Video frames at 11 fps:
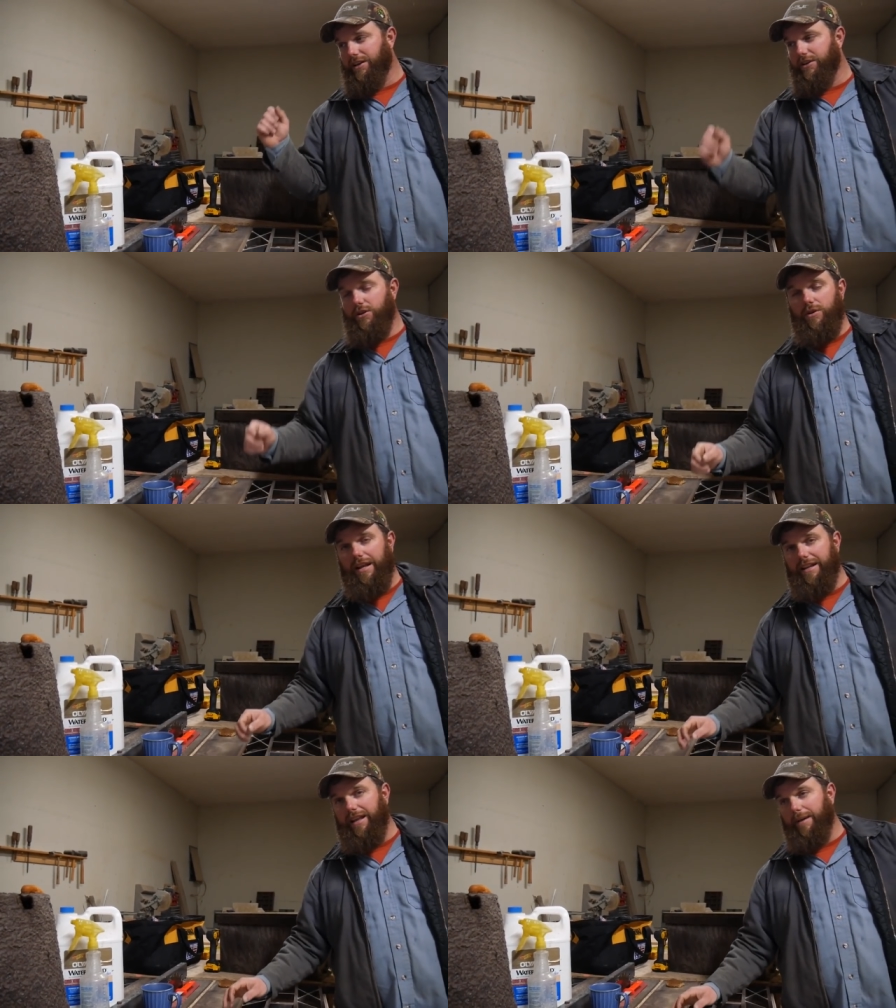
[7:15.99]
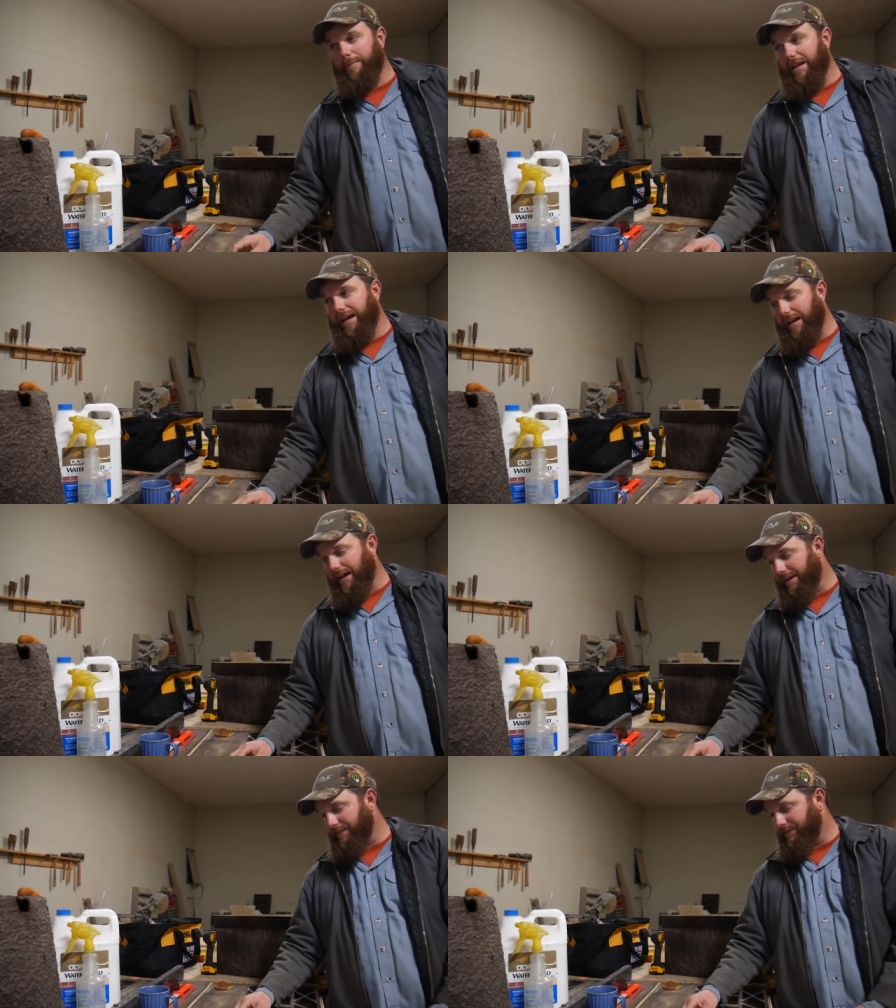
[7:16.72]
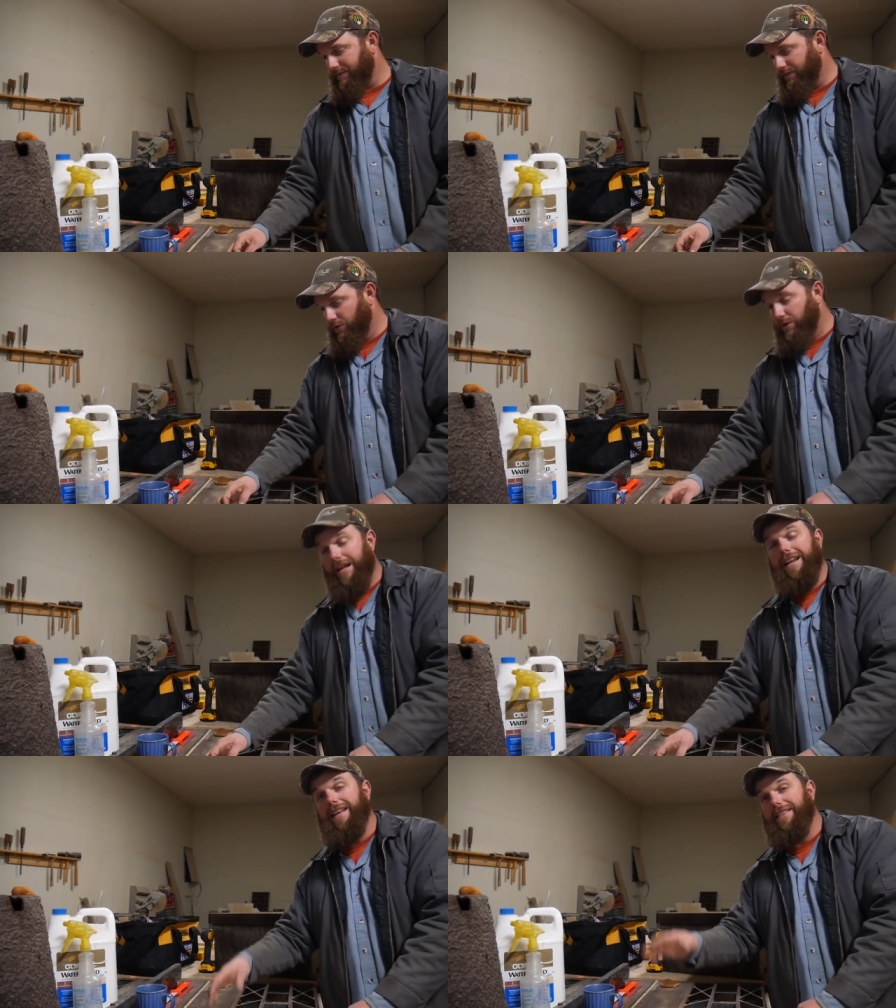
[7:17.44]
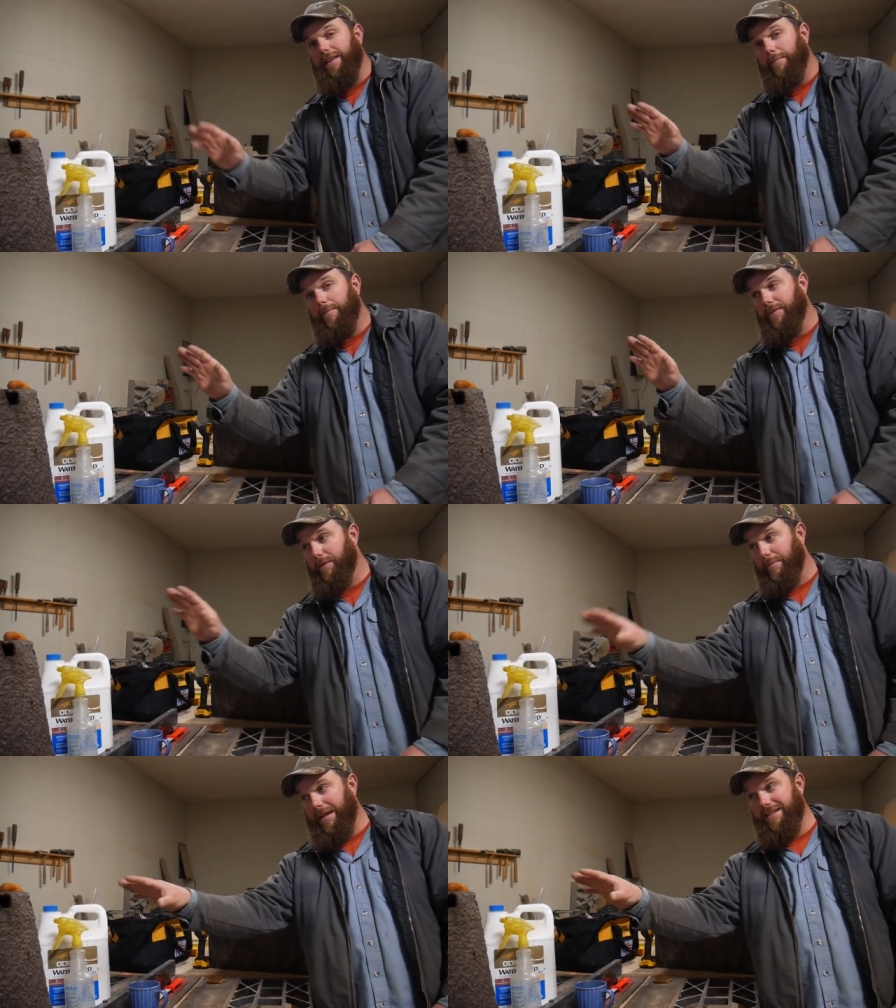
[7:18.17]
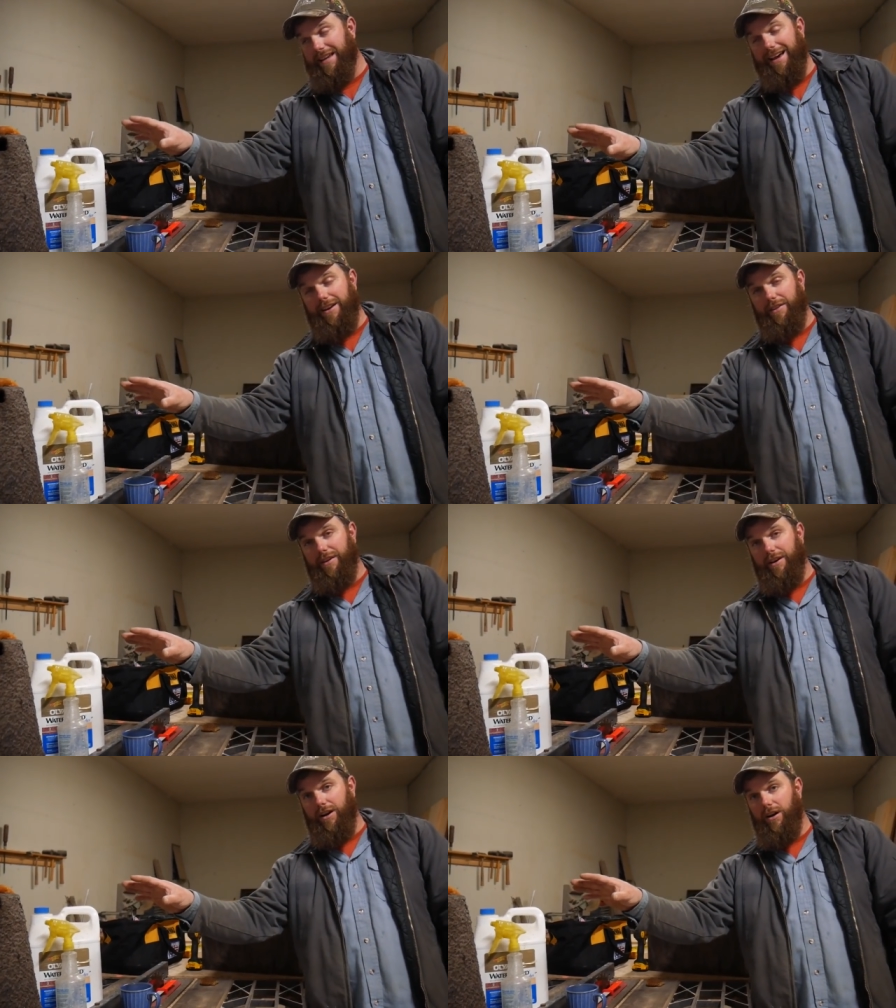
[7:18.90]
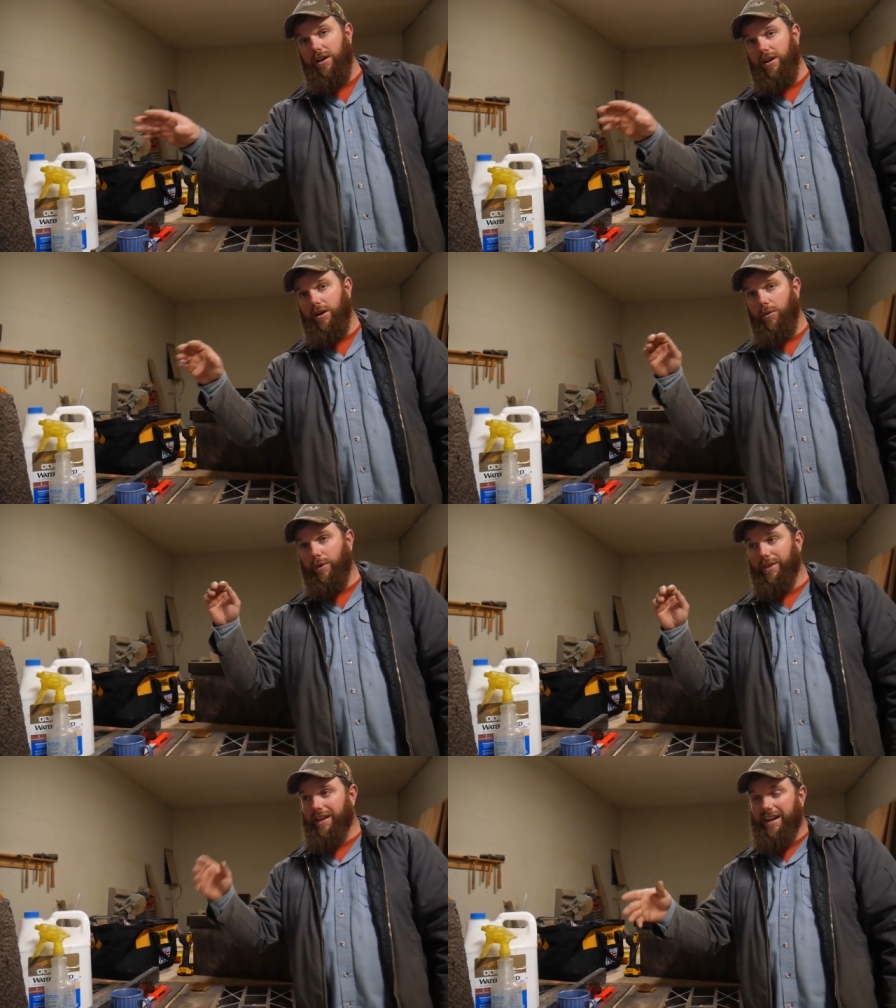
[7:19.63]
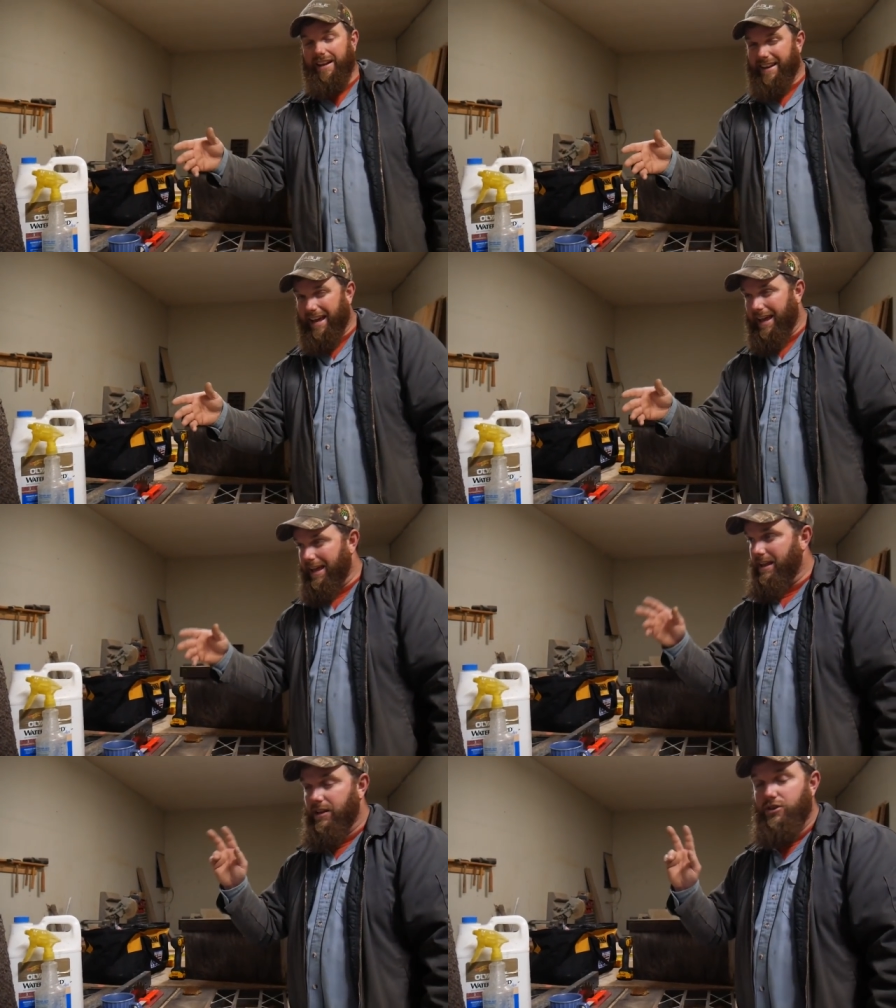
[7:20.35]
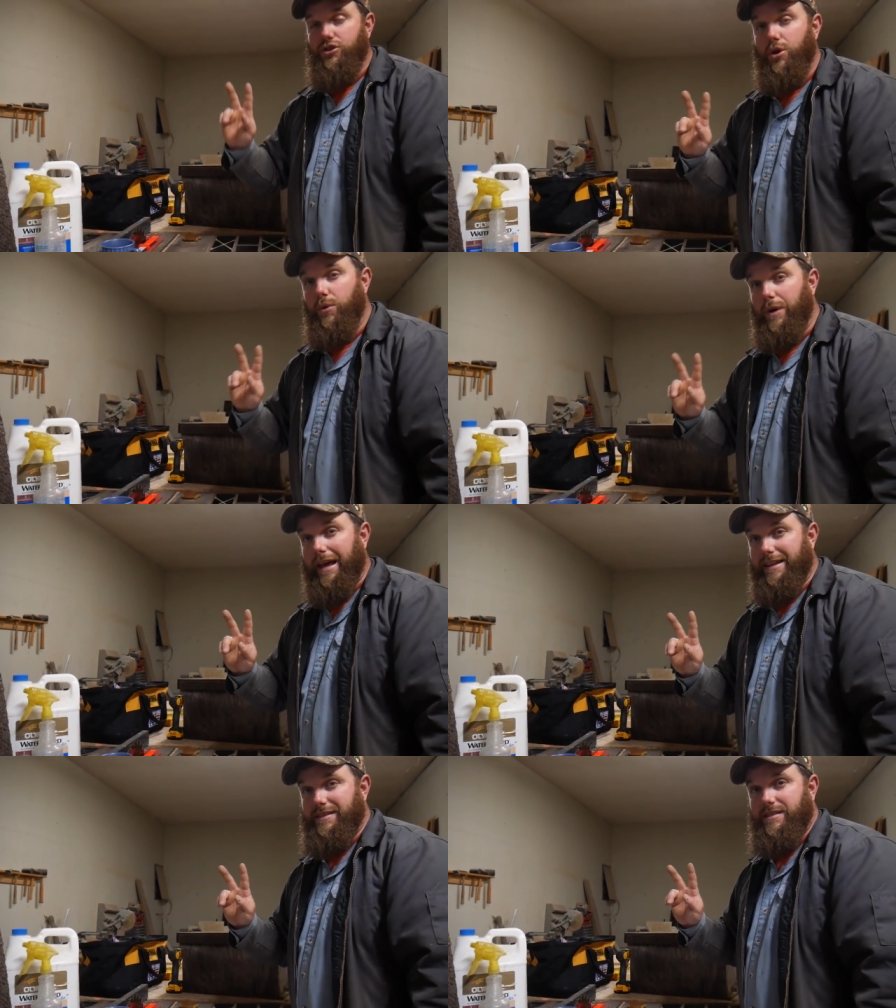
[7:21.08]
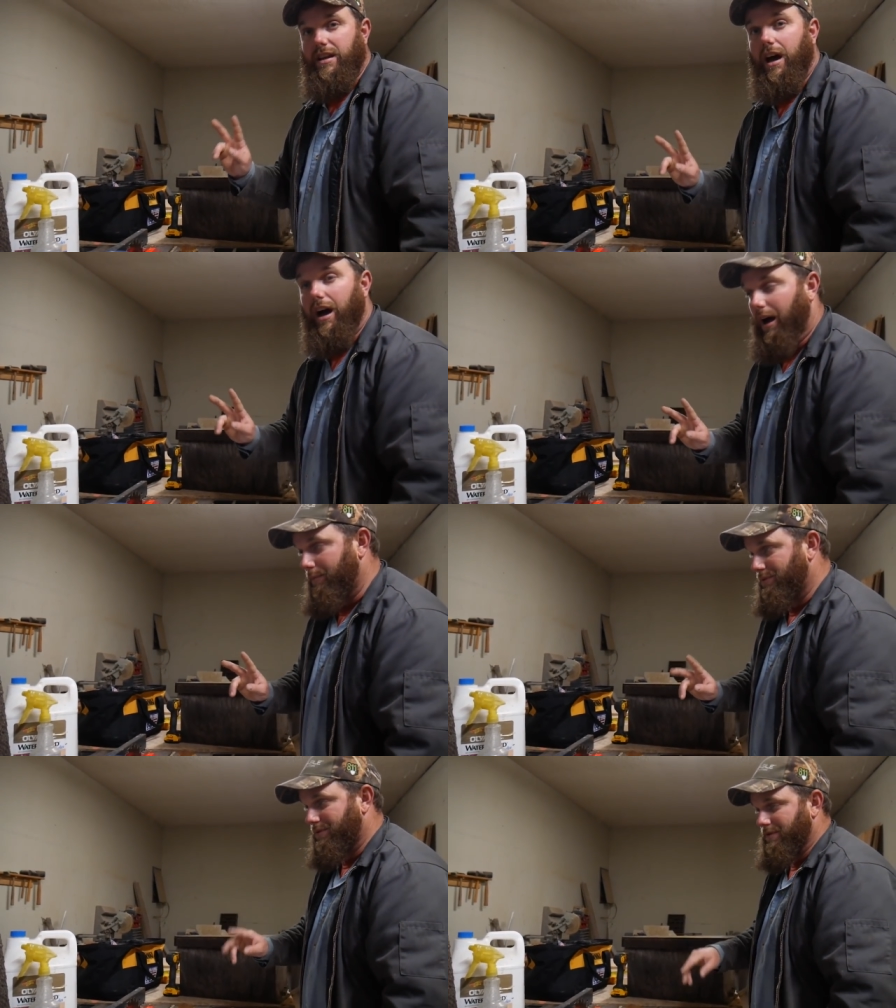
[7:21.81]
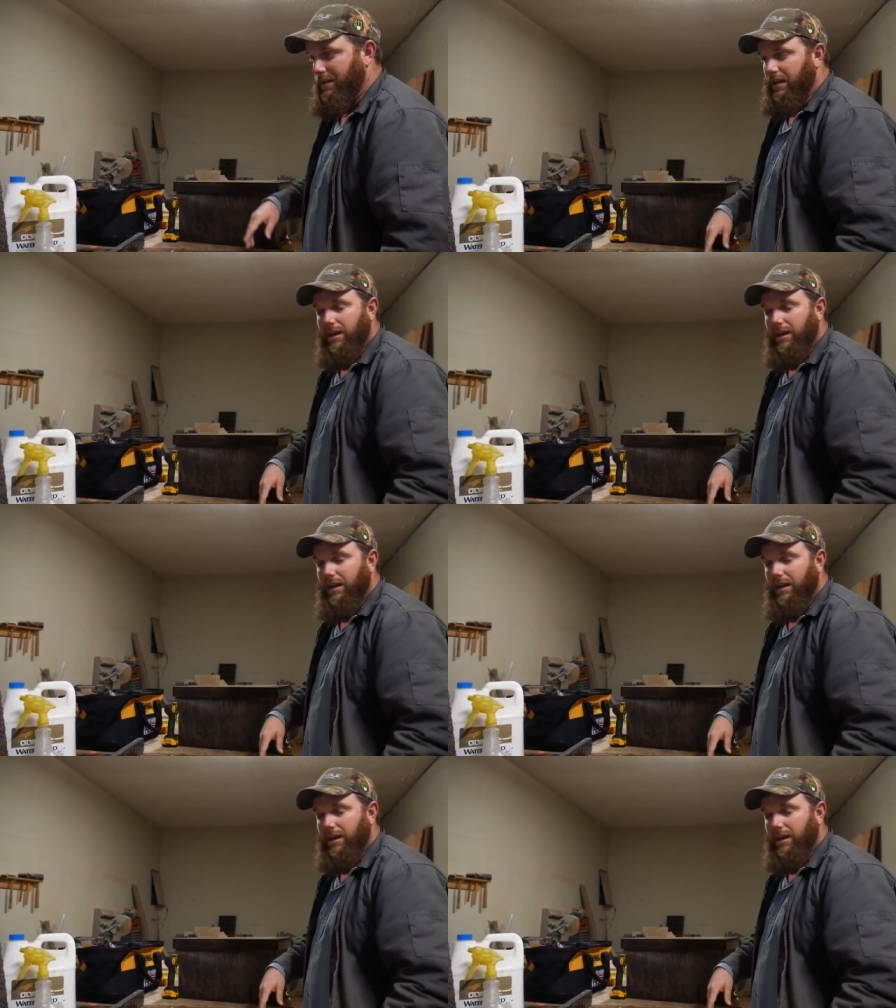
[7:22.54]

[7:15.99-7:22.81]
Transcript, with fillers: you need that beehive, you need to get them, them bees out of there within a day, two days tops.